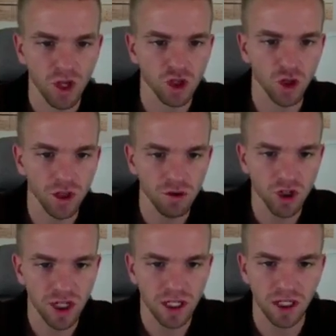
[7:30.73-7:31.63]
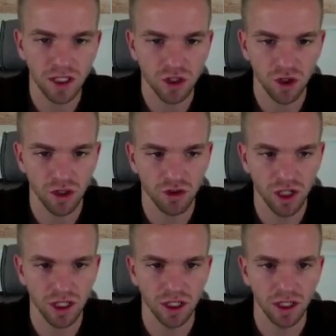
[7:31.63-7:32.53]
So Eugene,
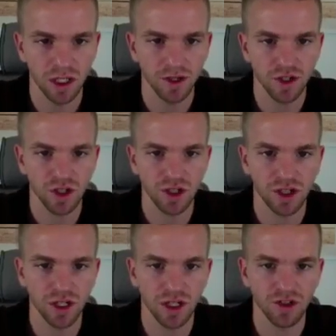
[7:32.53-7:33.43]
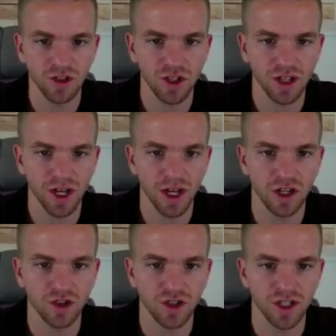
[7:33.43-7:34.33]
here's just an
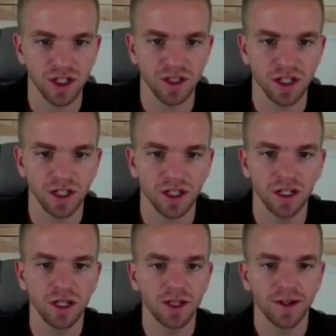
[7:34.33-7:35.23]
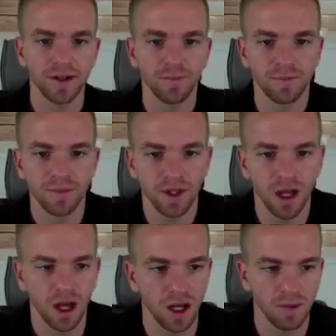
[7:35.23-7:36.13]
interesting thing.
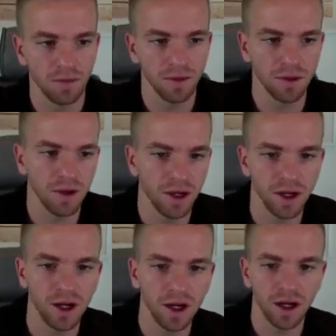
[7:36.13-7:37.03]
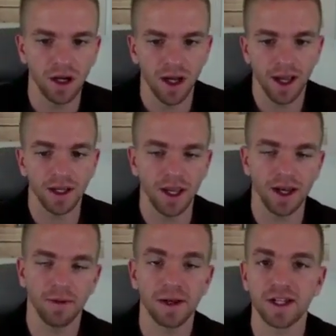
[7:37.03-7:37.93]
And
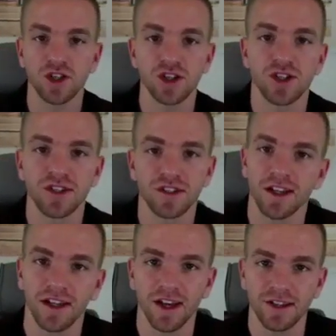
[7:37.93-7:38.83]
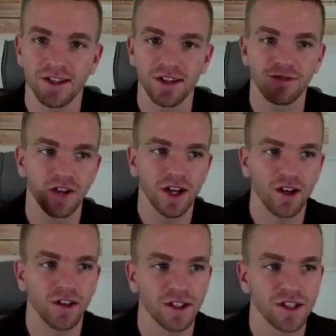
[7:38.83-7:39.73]
I'm going to just, guys, if you're here
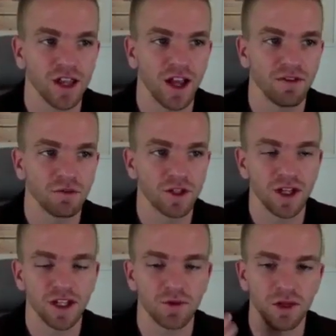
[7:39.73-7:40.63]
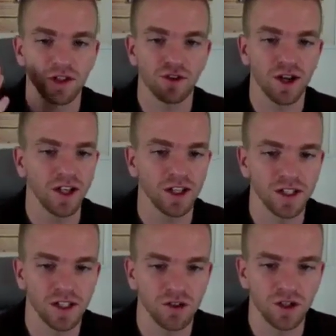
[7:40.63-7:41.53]
on this live, I'm just going to speak directly
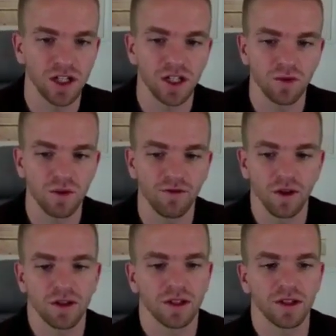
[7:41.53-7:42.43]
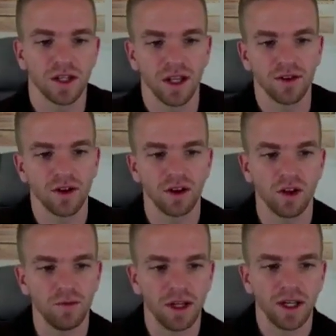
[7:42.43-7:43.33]
to Eugene because we've worked together a
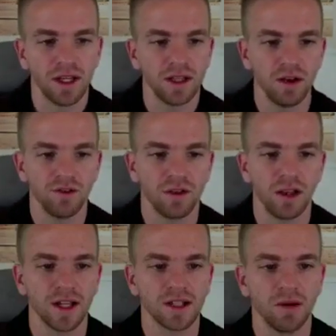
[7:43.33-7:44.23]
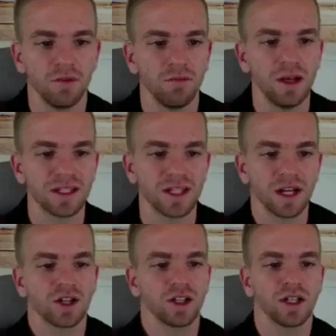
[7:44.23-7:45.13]
little bit over the last couple months,
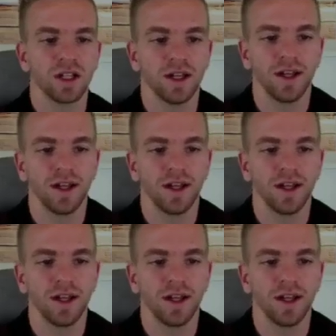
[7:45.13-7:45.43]
actually.